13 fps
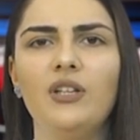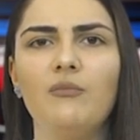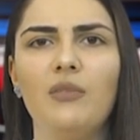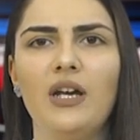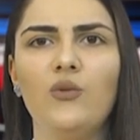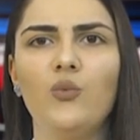the
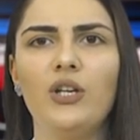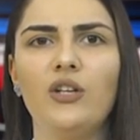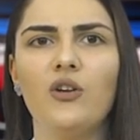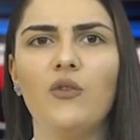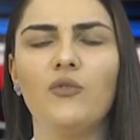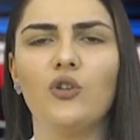main
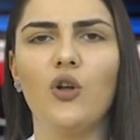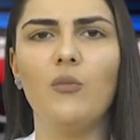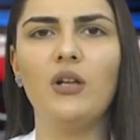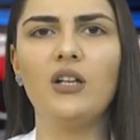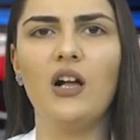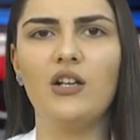winner of
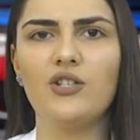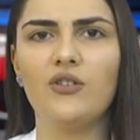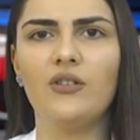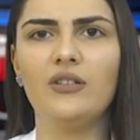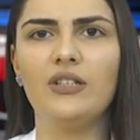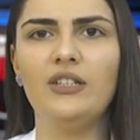Global
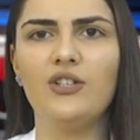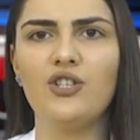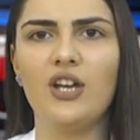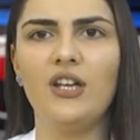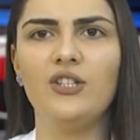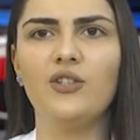Cultural
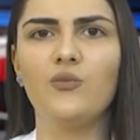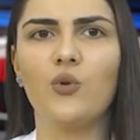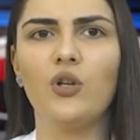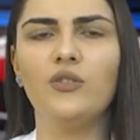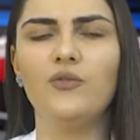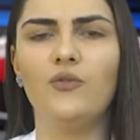Initiative
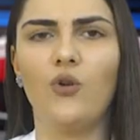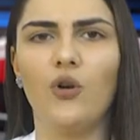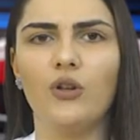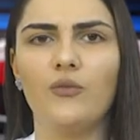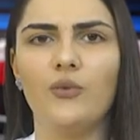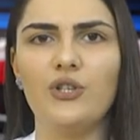World Folk